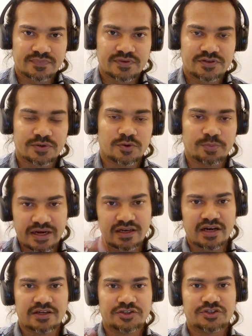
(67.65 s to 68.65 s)
So by and
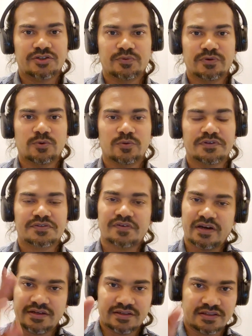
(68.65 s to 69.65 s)
large, you will always
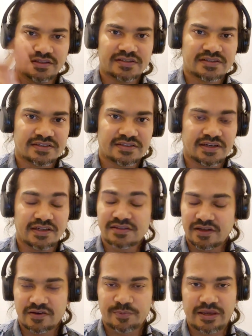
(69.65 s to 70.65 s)
find these 6 headings.
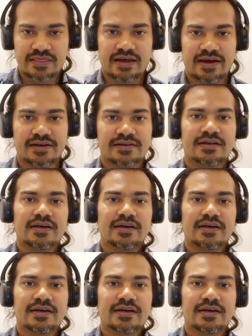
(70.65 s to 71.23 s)
I'll repeat that.